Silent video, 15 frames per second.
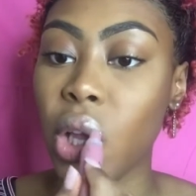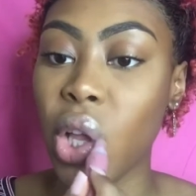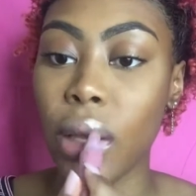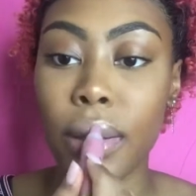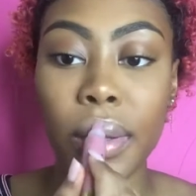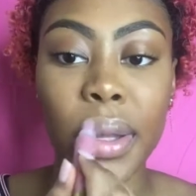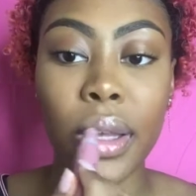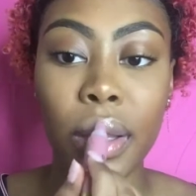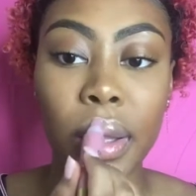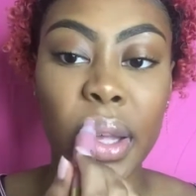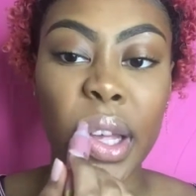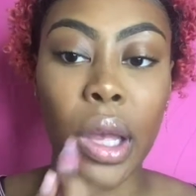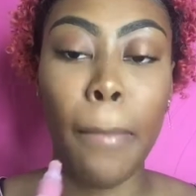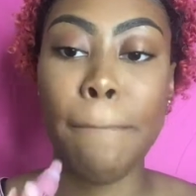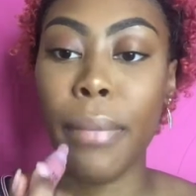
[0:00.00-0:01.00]
and I'm putting that on
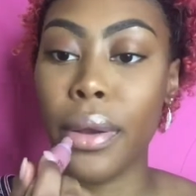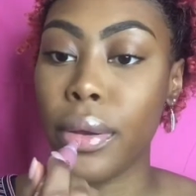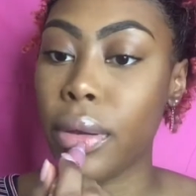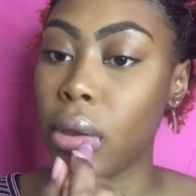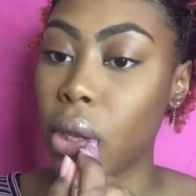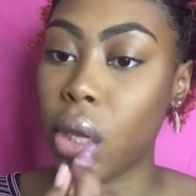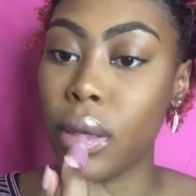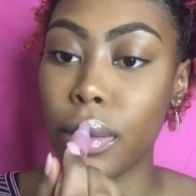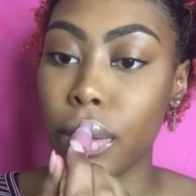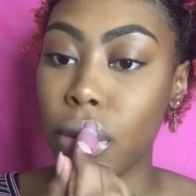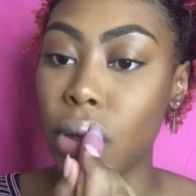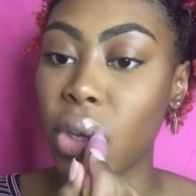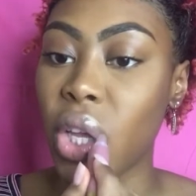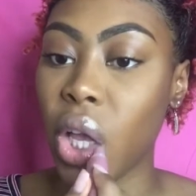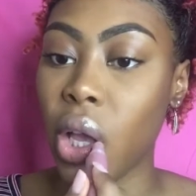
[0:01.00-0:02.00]
top because, you
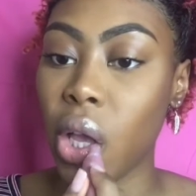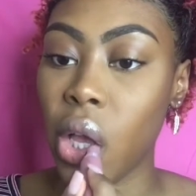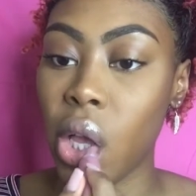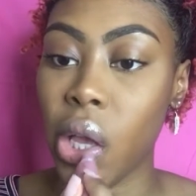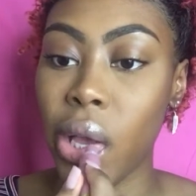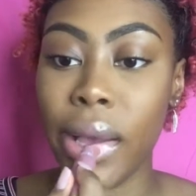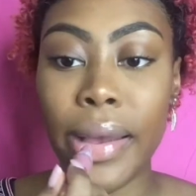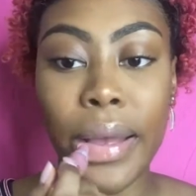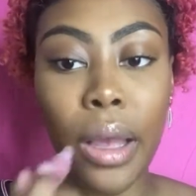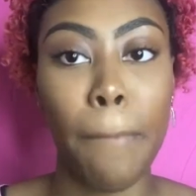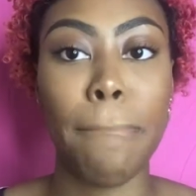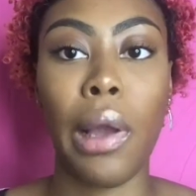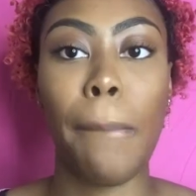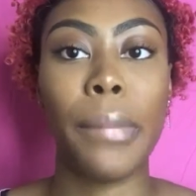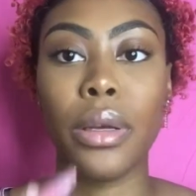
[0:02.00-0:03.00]
know,
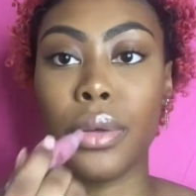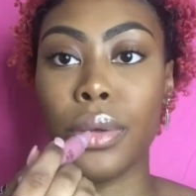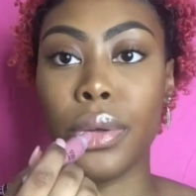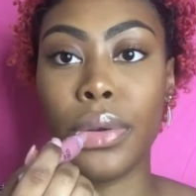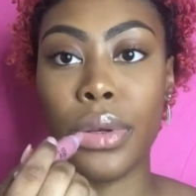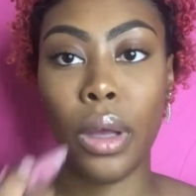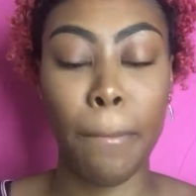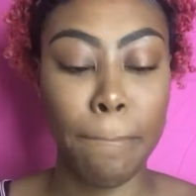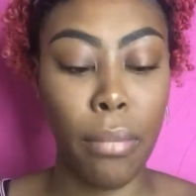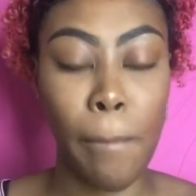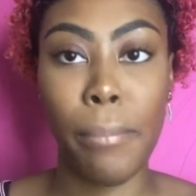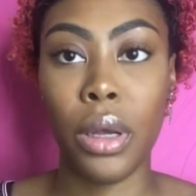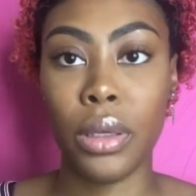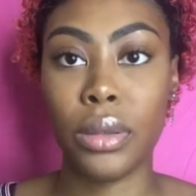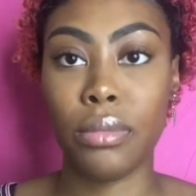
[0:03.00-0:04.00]
I always gotta double it
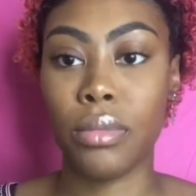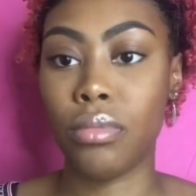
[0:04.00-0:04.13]
up.